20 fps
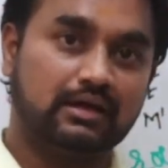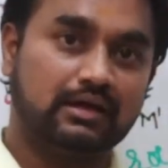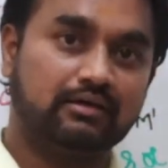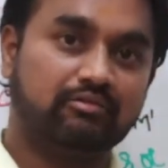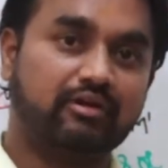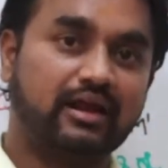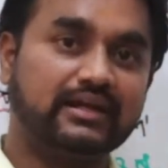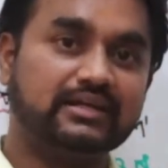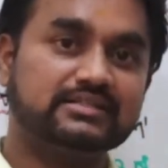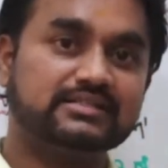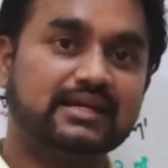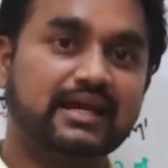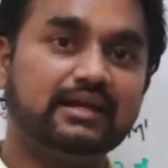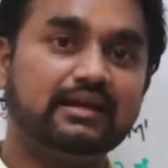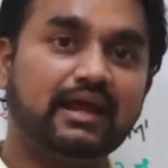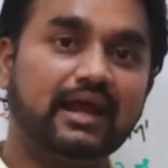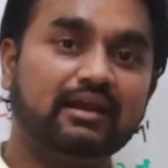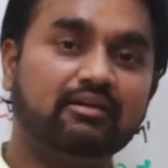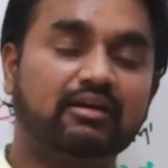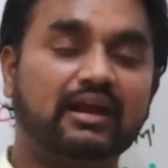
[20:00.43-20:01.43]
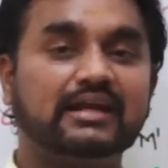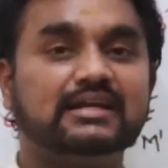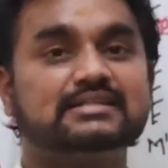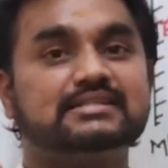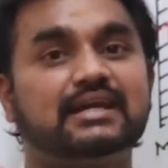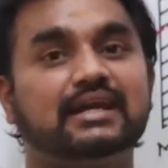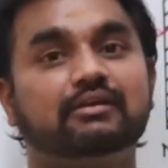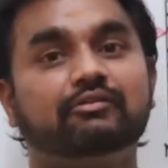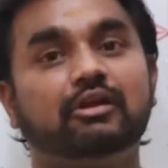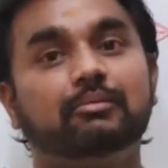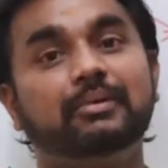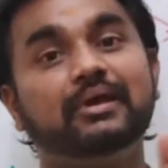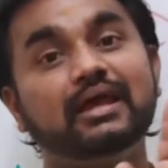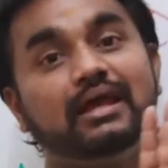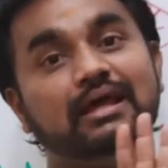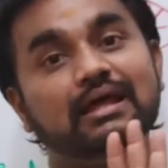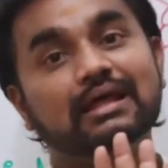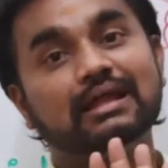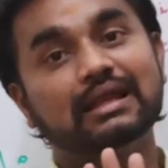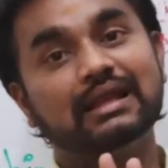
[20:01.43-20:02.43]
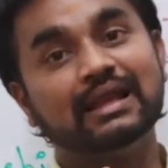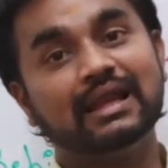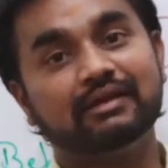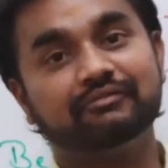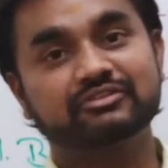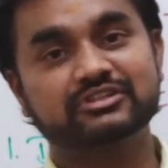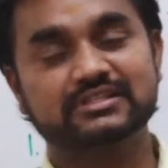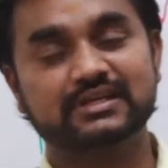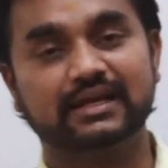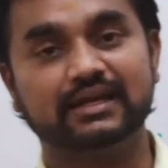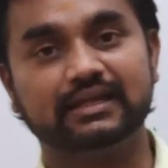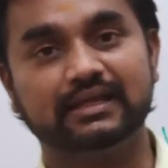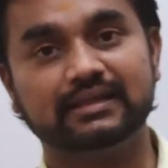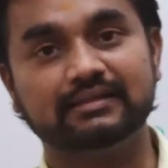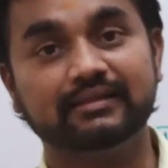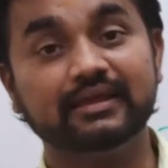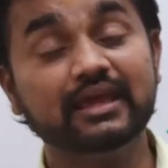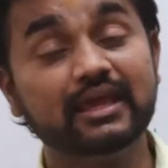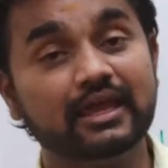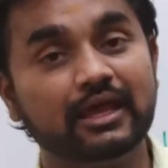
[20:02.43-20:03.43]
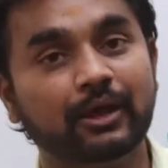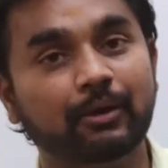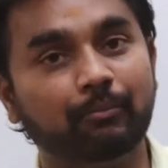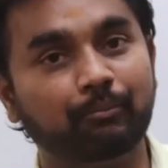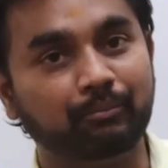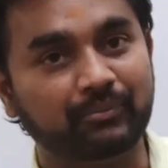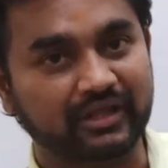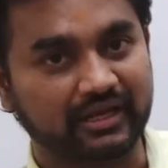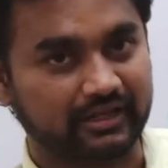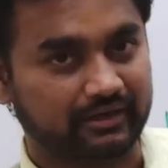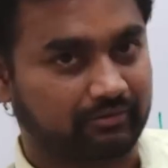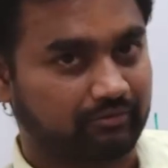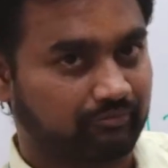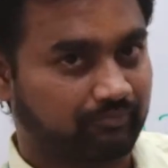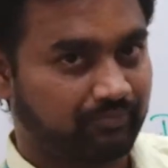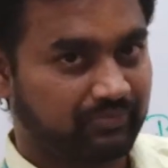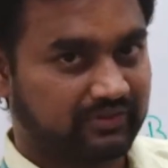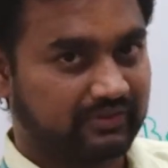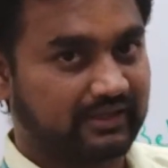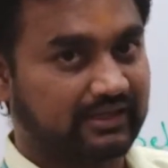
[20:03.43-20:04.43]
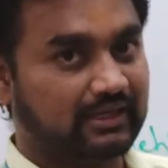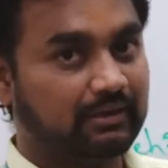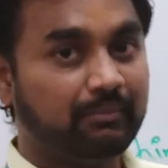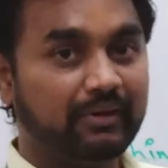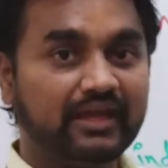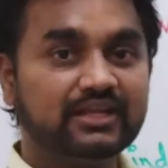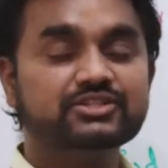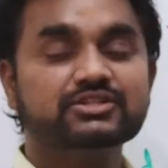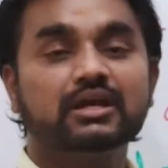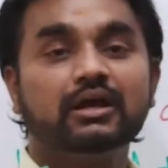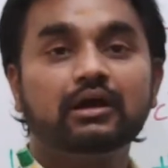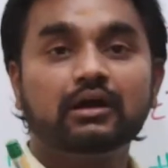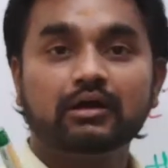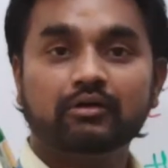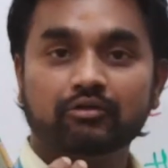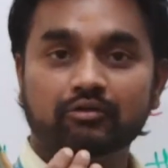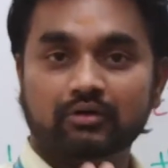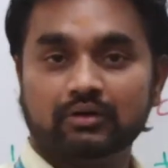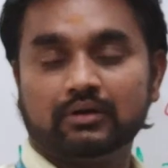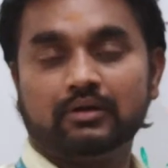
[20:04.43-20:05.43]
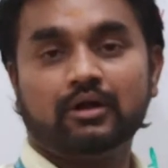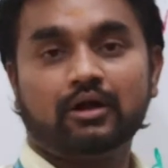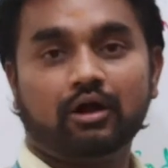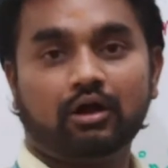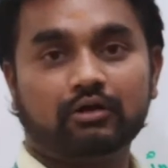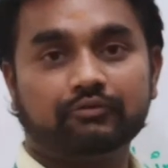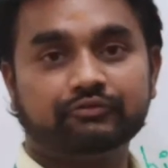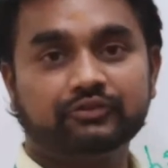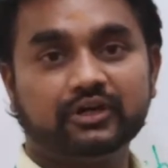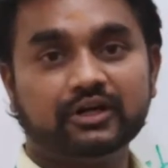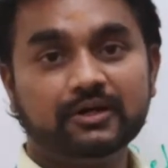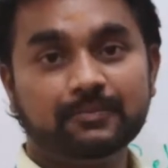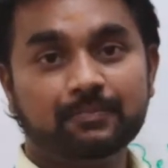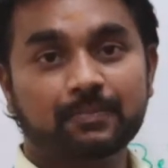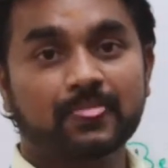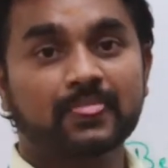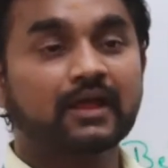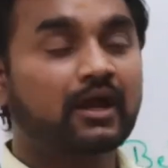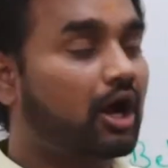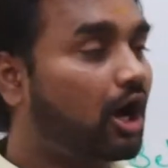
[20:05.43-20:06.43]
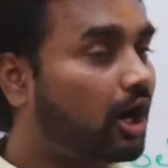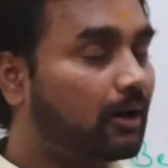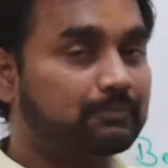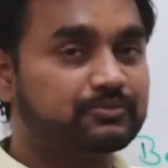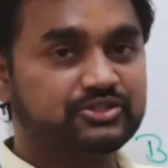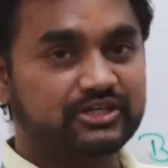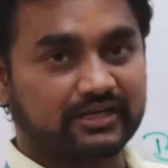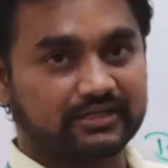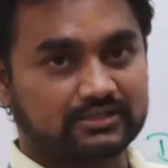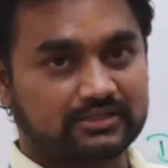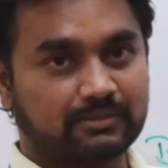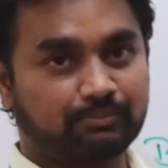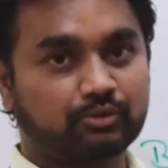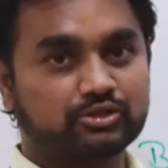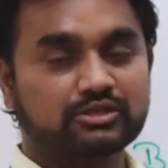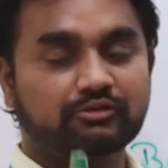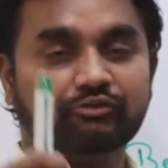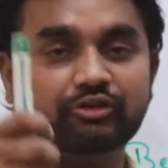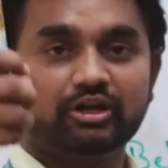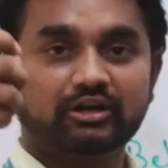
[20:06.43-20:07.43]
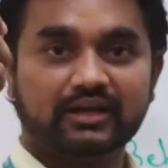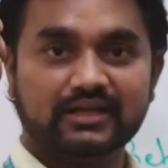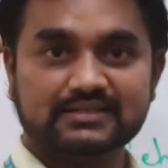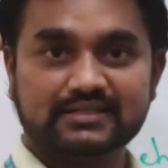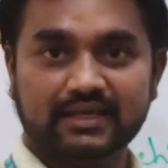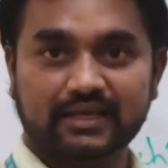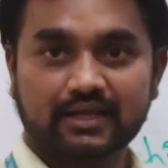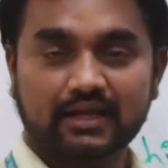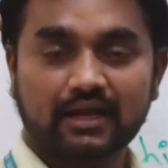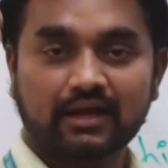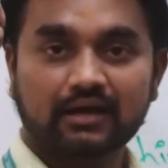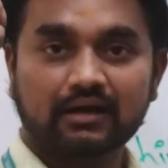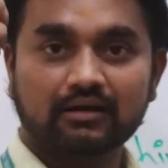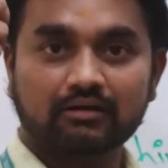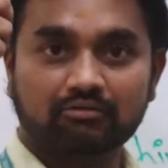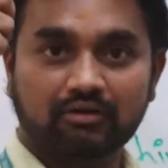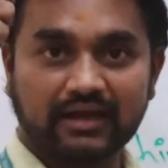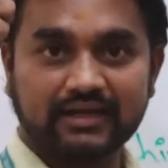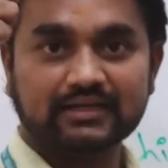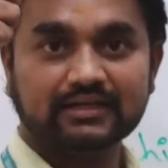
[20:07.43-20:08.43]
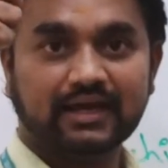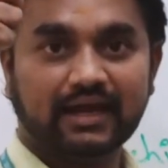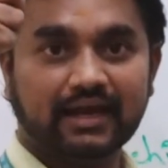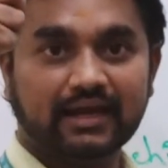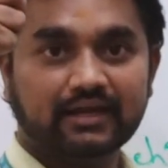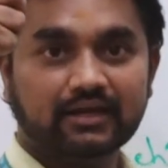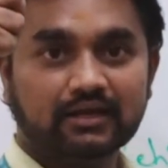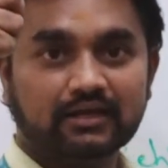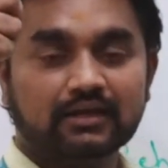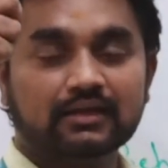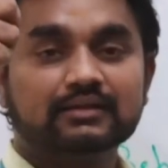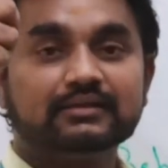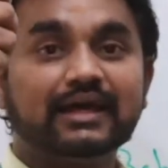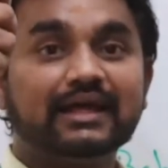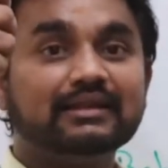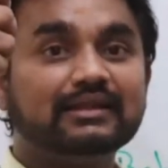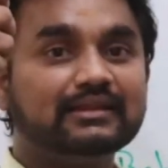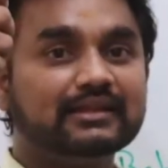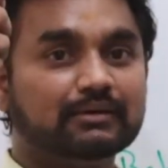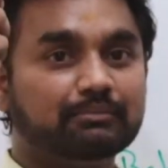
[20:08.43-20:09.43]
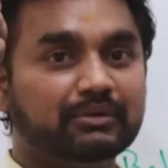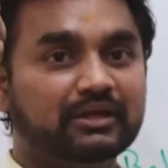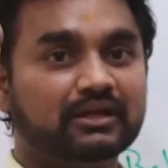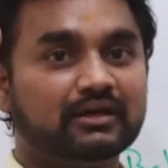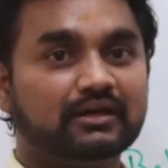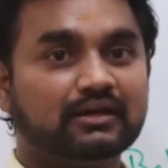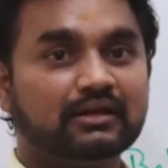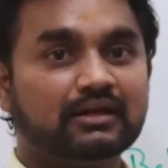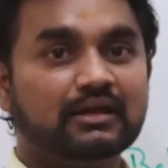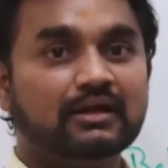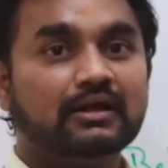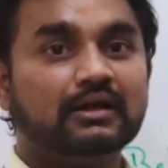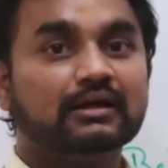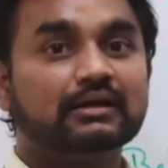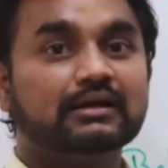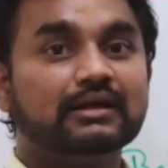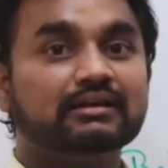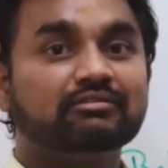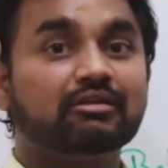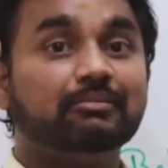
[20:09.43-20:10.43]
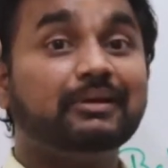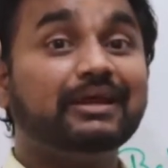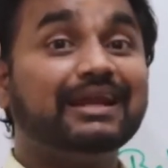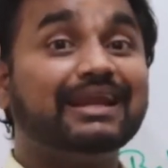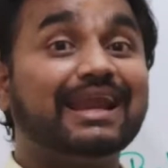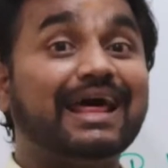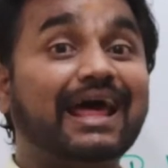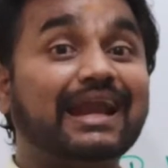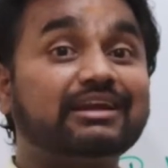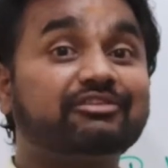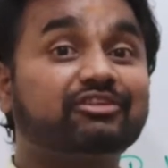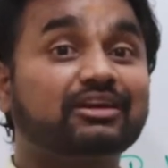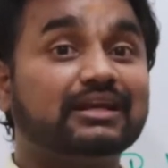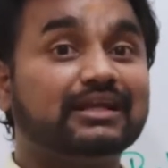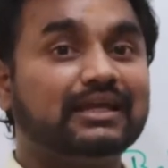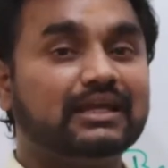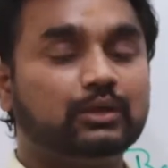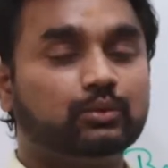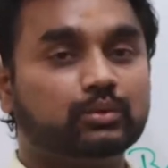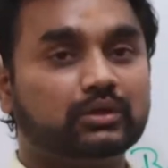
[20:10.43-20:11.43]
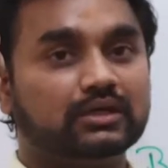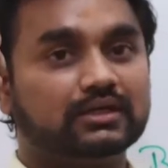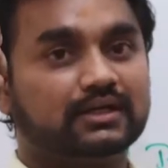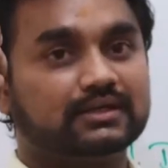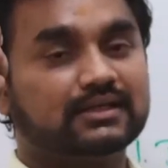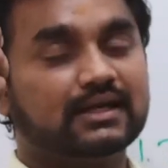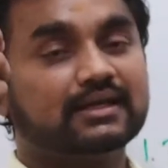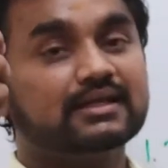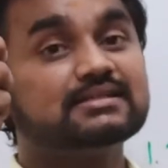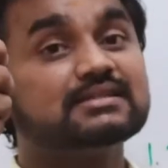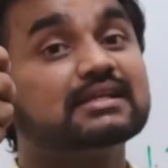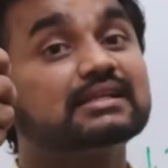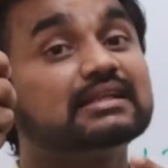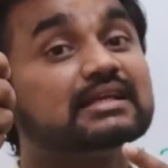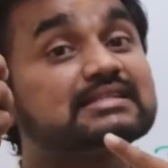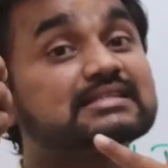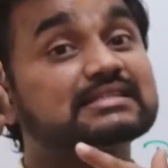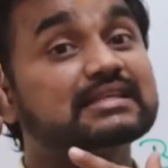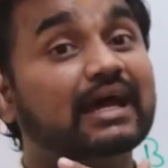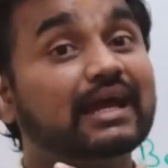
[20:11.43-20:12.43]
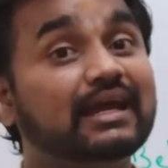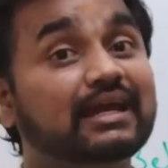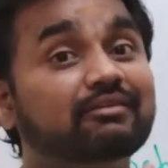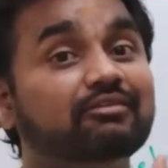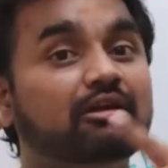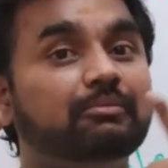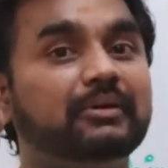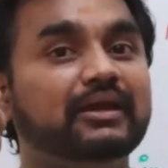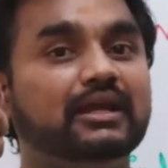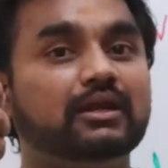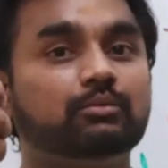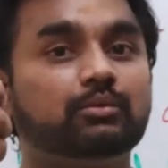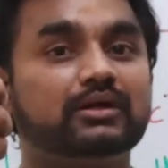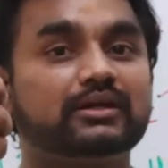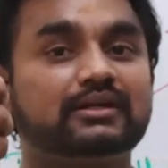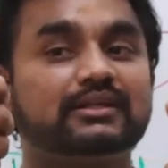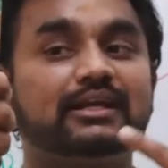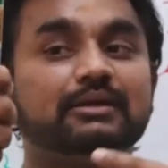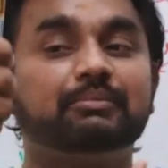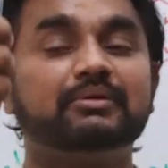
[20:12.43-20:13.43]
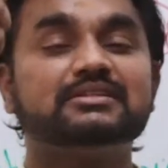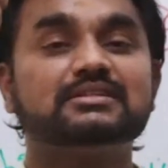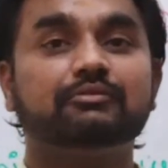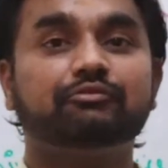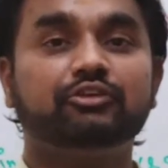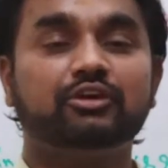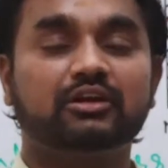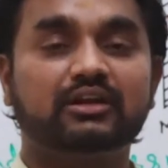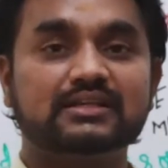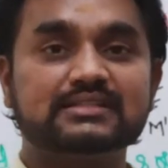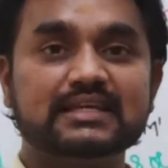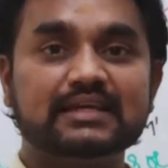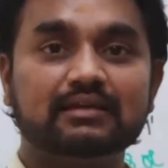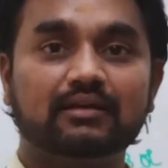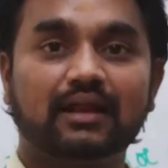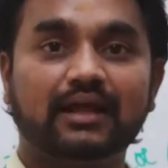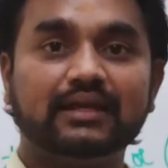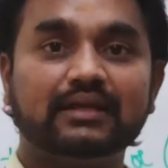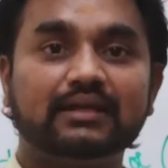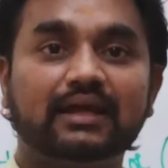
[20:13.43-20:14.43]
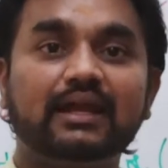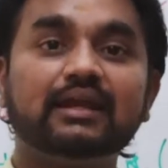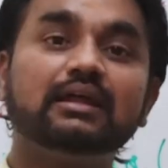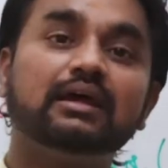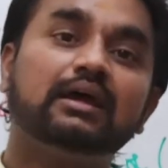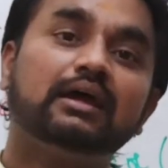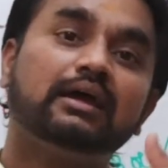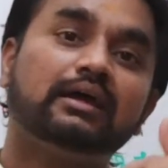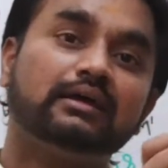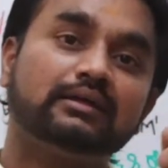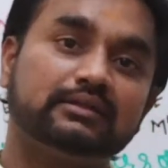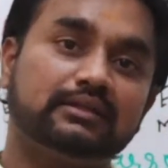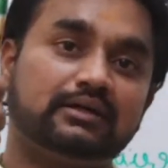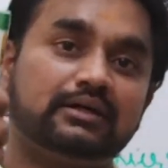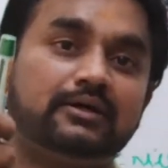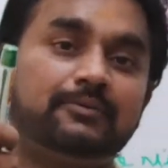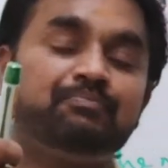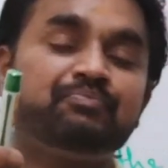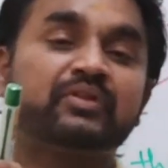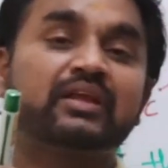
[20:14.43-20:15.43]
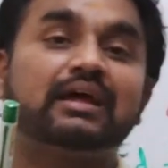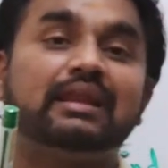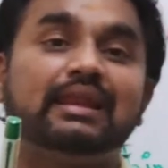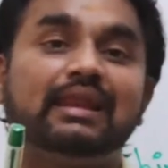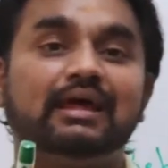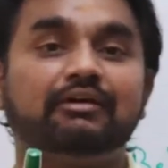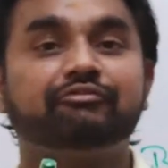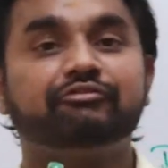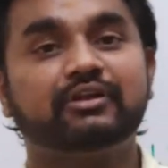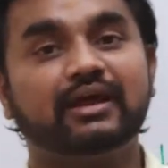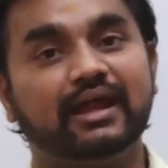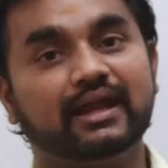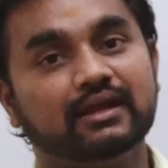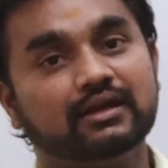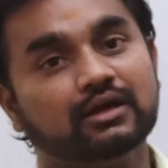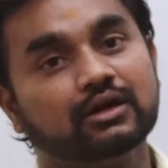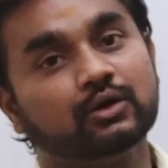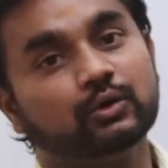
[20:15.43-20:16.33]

right side and right side will be left side in the mirror. The image of the object. Suppose if you are raising a right hand, then in the mirror it will be laterally inverted. That is, the side will be inverted. That means if you are raising right hand, the left hand,